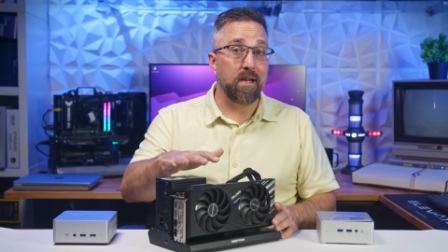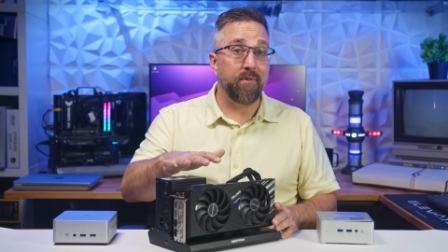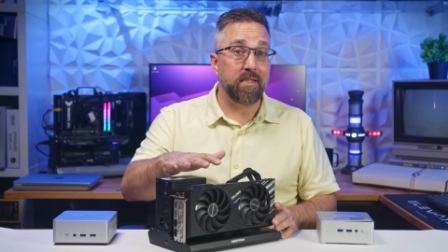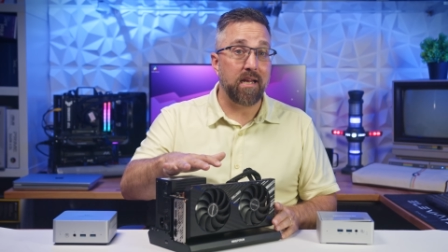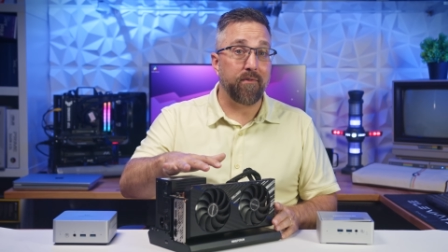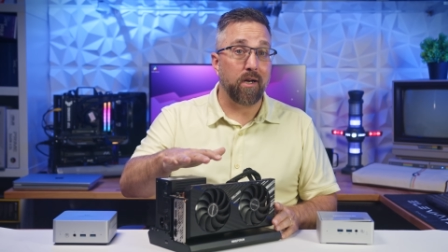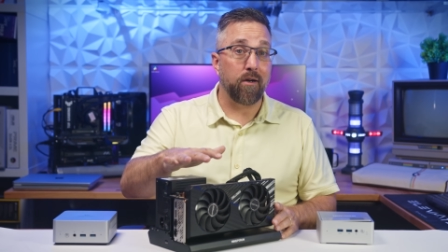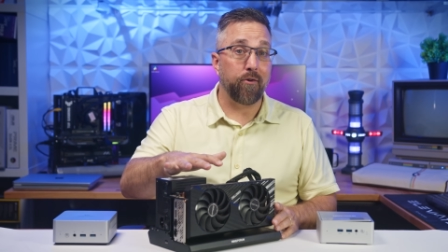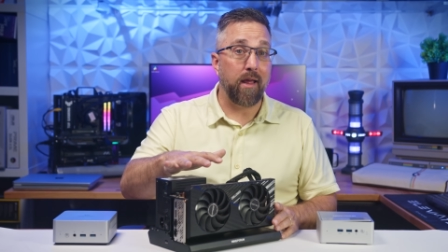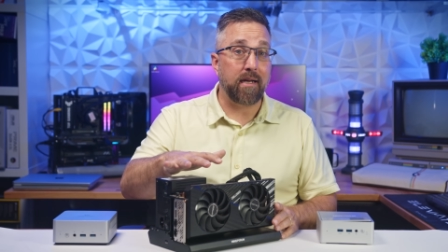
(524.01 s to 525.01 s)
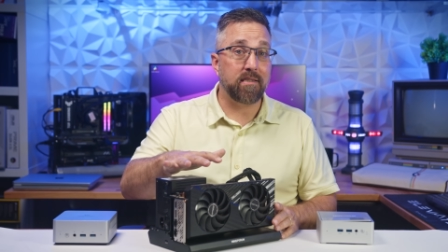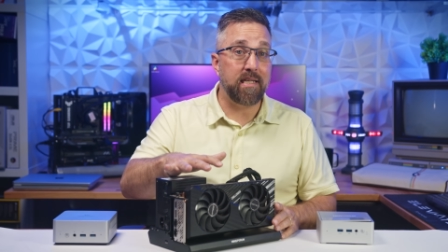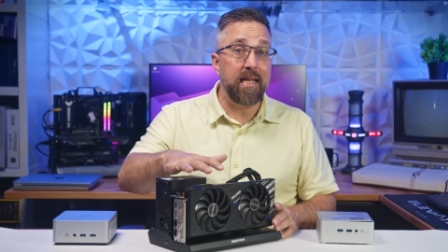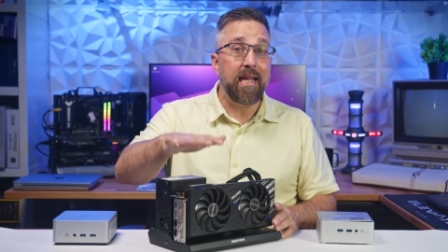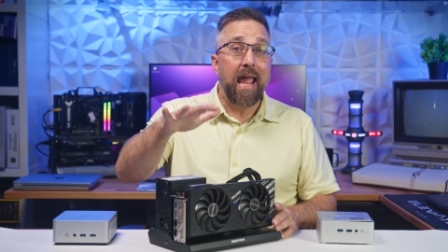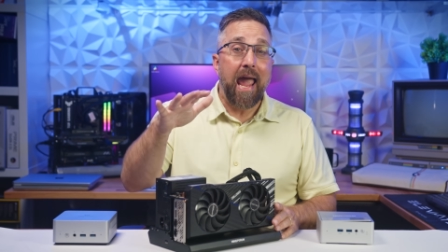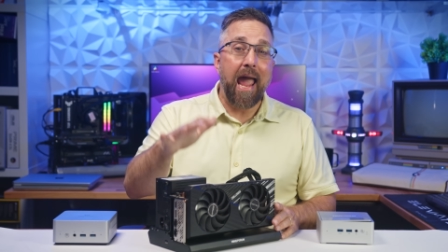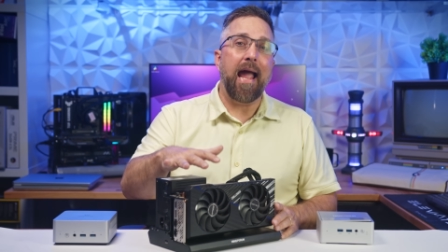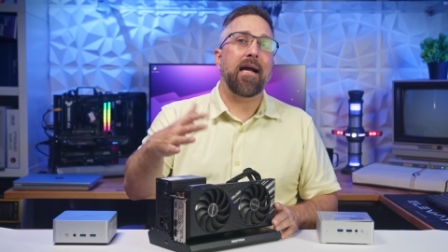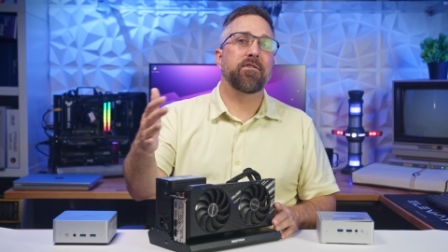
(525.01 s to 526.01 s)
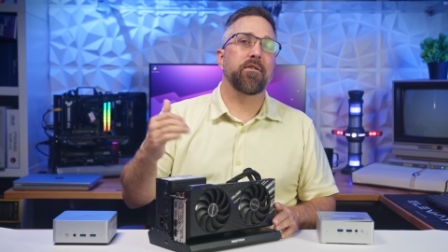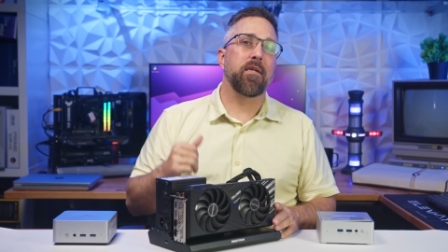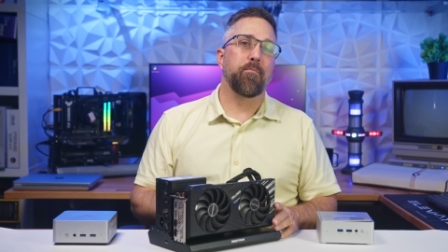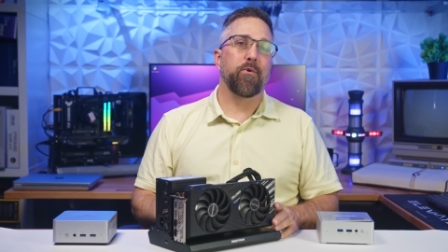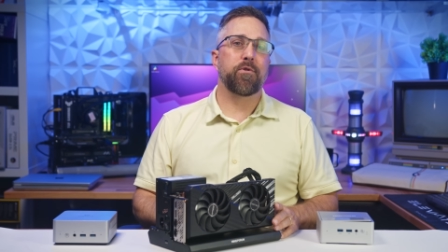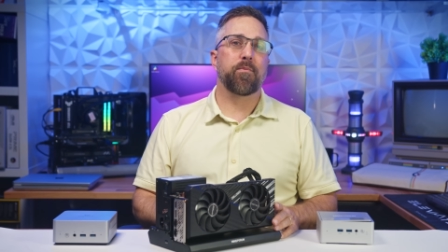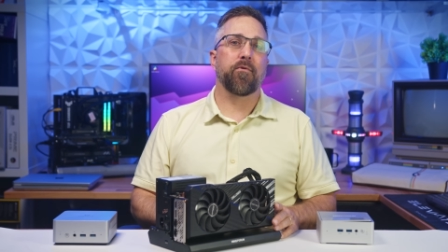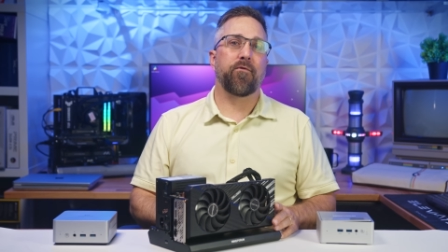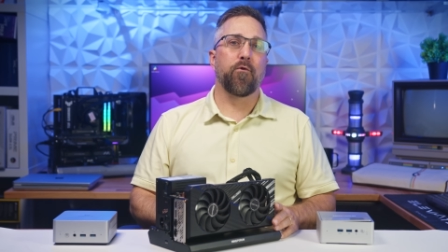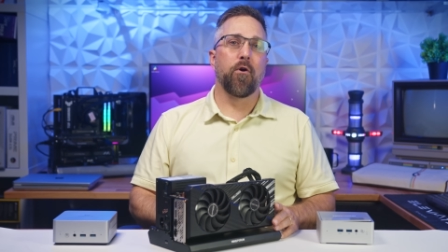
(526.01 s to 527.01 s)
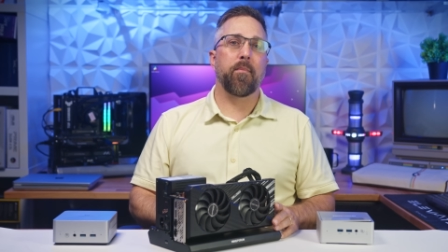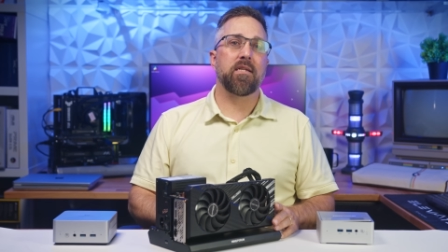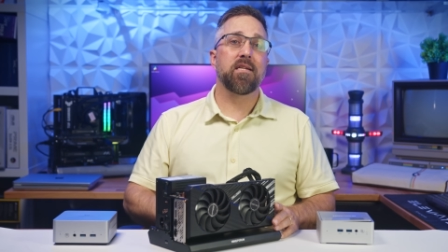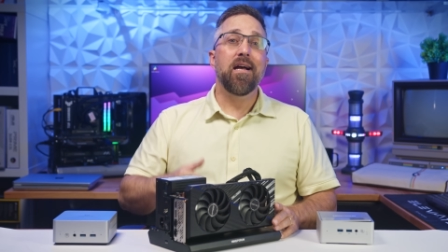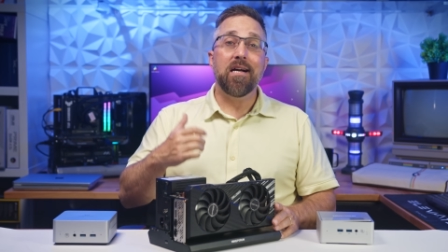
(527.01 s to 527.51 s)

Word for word: 7700 XT actually boost performance,